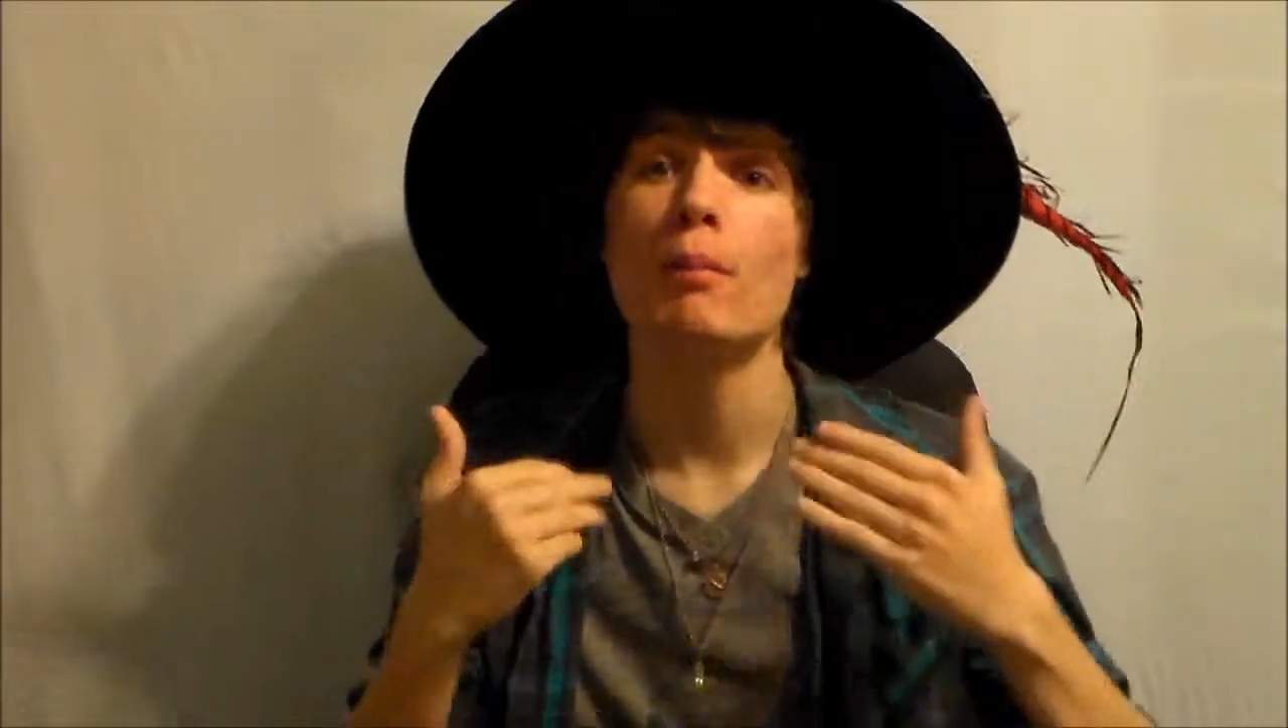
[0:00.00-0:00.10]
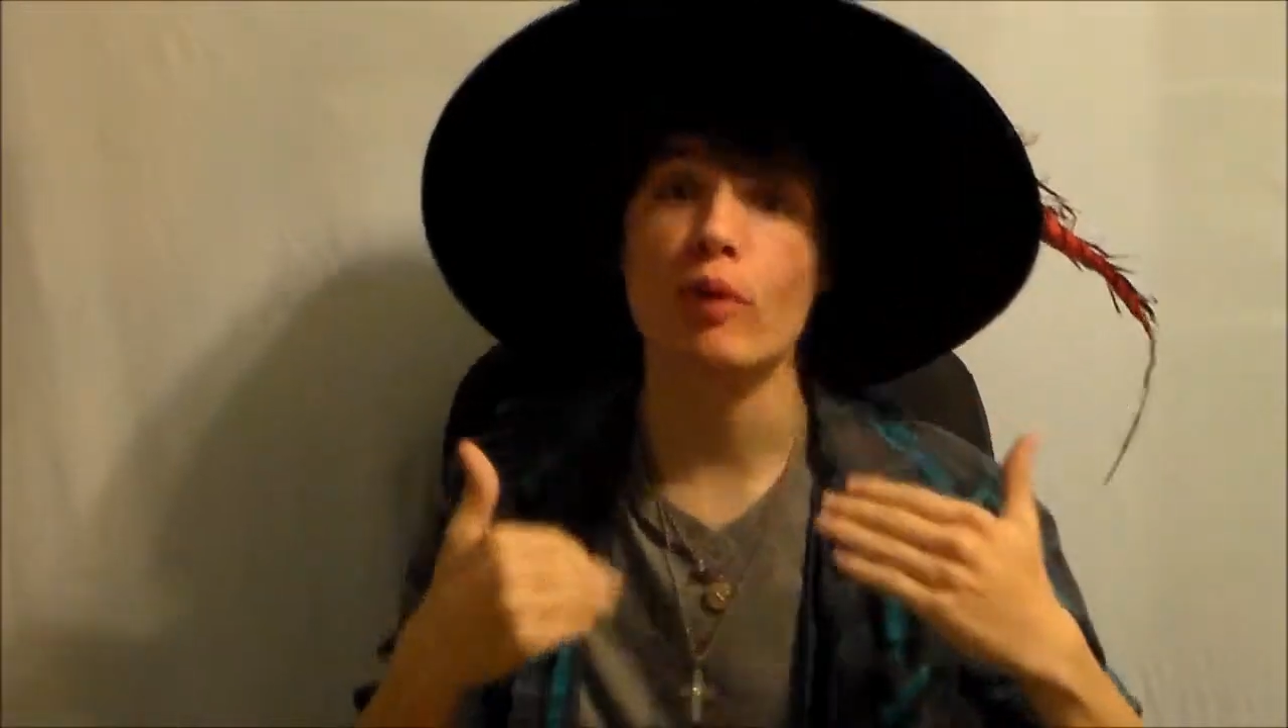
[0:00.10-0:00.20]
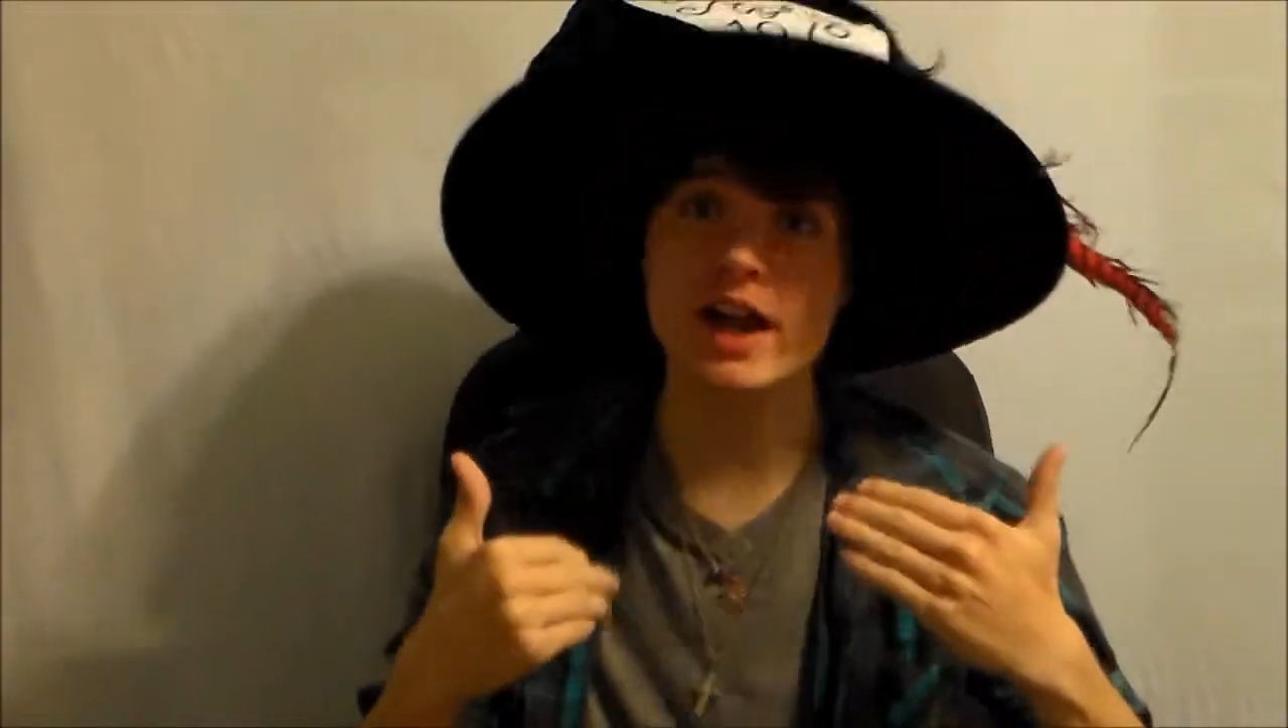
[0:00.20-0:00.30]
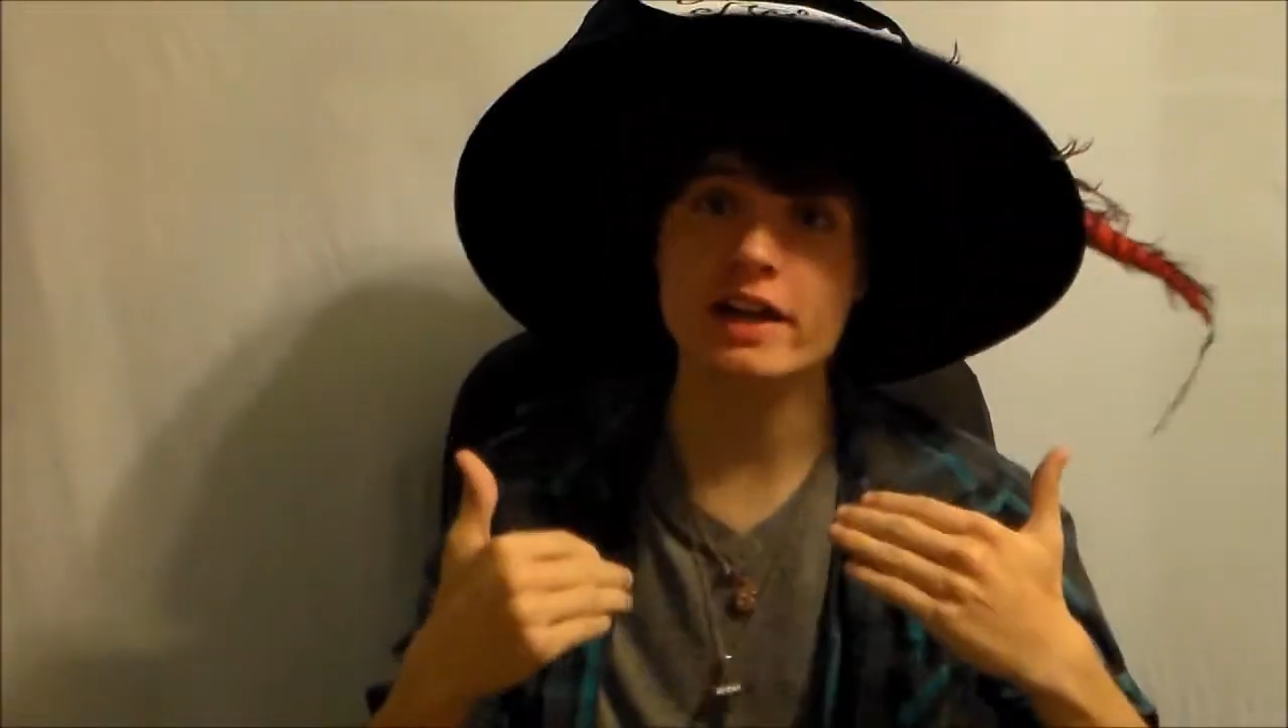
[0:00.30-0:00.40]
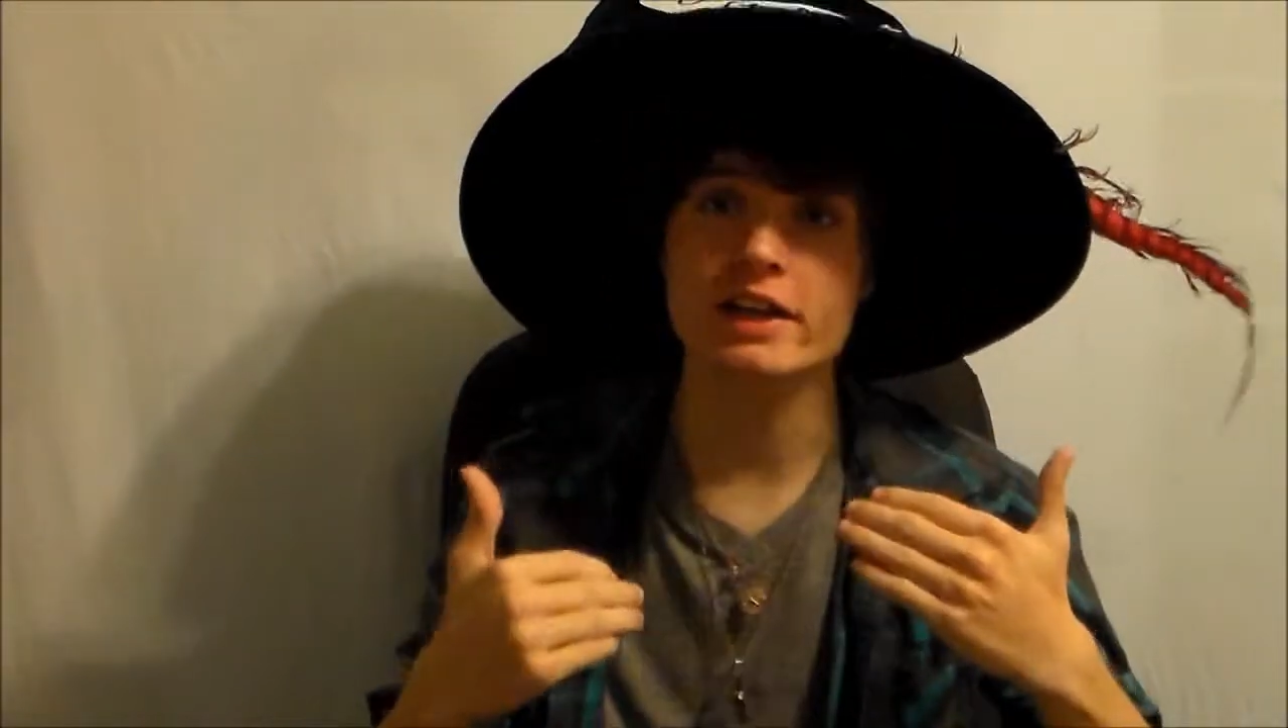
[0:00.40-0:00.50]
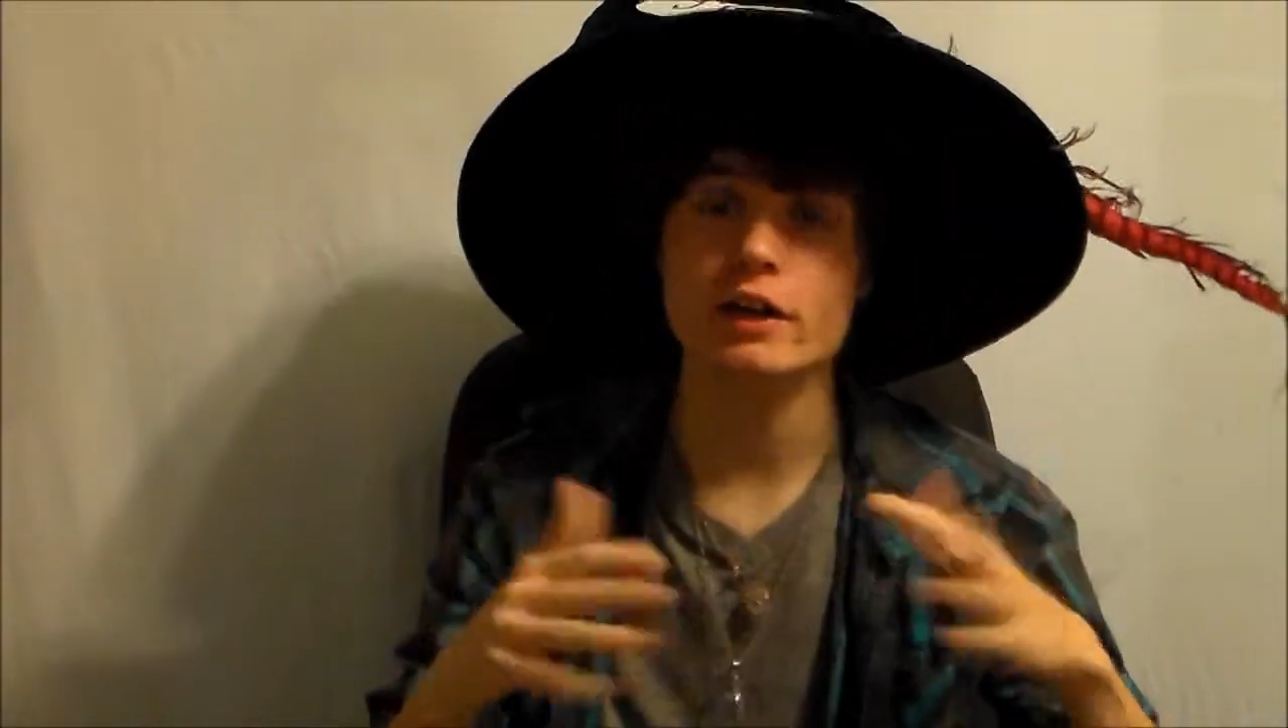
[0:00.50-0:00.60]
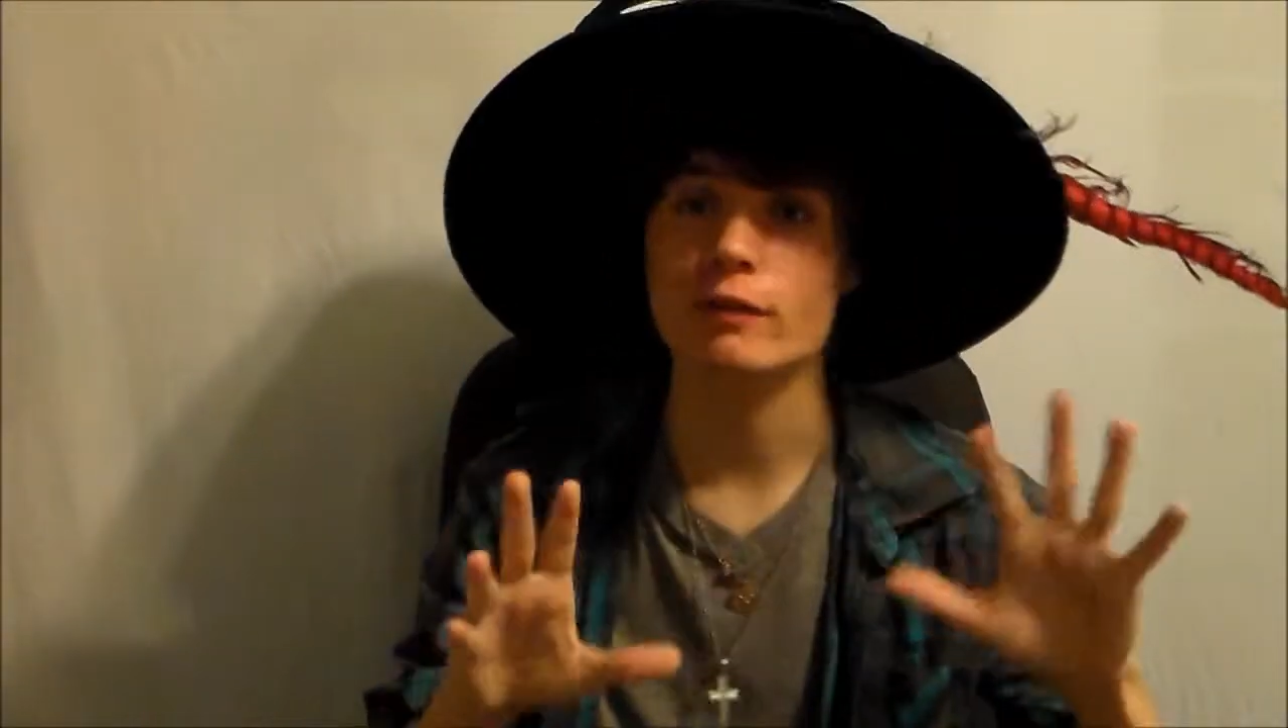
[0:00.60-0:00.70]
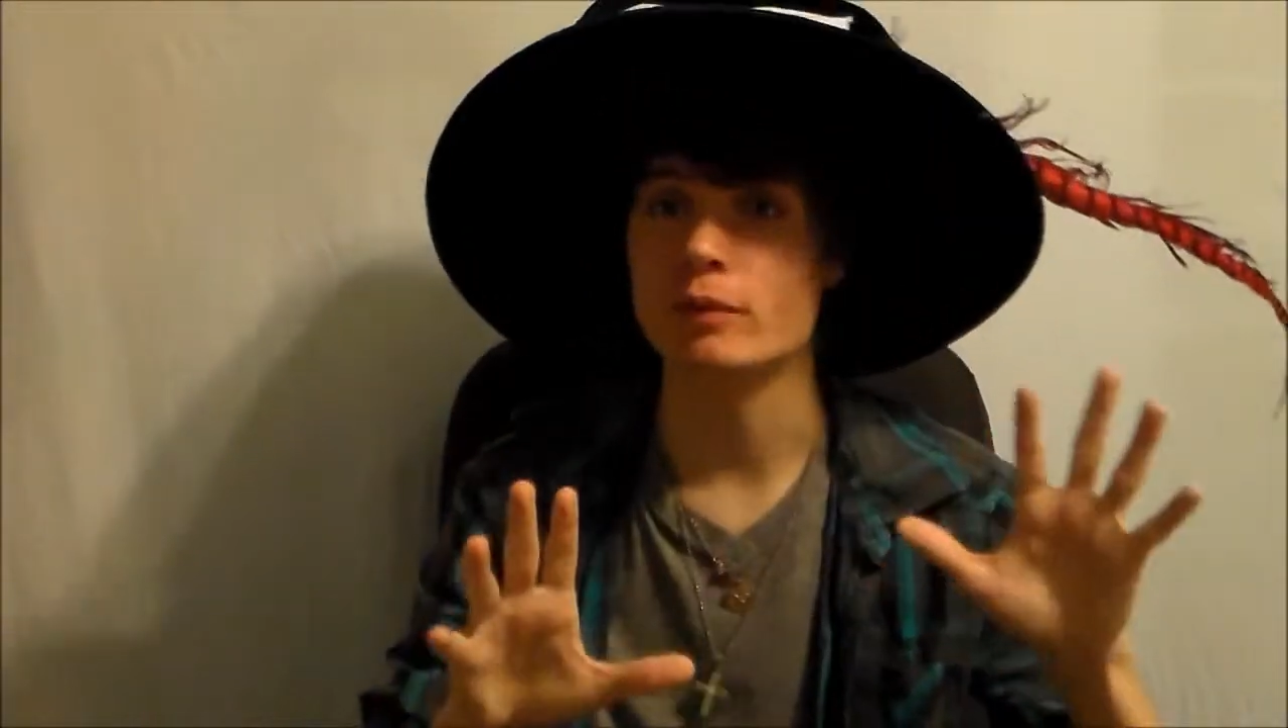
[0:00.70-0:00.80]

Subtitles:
Brandon here